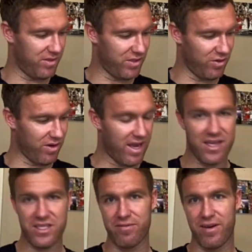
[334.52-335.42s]
So
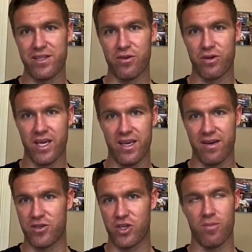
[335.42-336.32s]
I actually find it okay.
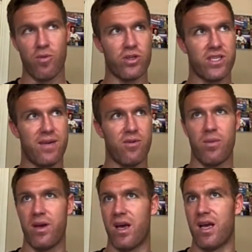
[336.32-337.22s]
I've just got more time
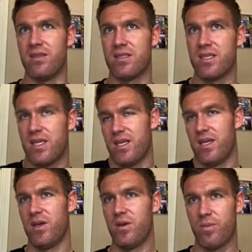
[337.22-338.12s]
on my hands.
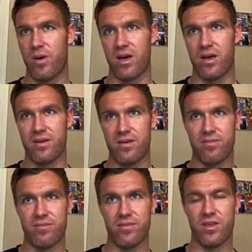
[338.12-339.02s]
But
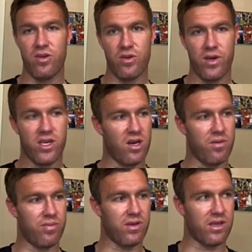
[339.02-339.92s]
you wake
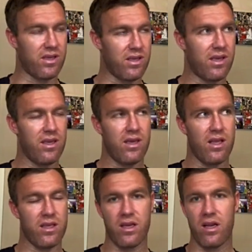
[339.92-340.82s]
up, you
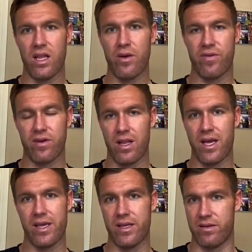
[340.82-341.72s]
can allow for a
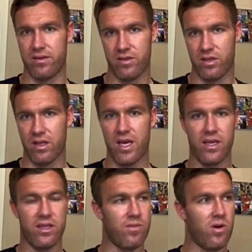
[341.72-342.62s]
lie in. You lie
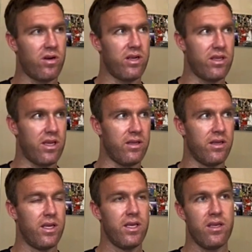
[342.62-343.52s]
in the morning,
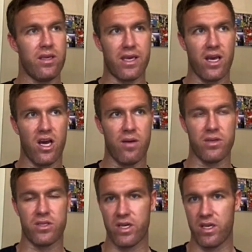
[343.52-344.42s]
then you get up,
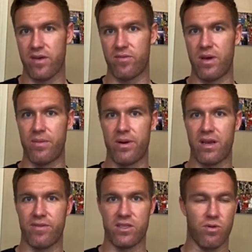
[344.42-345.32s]
you chill, you have a bit of
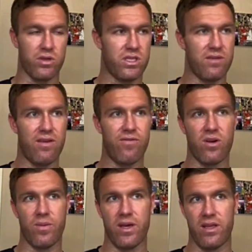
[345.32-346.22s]
breakfast, watch TV
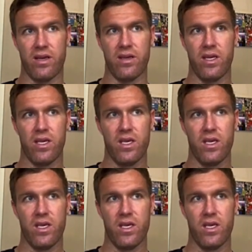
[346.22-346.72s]
for a bit, then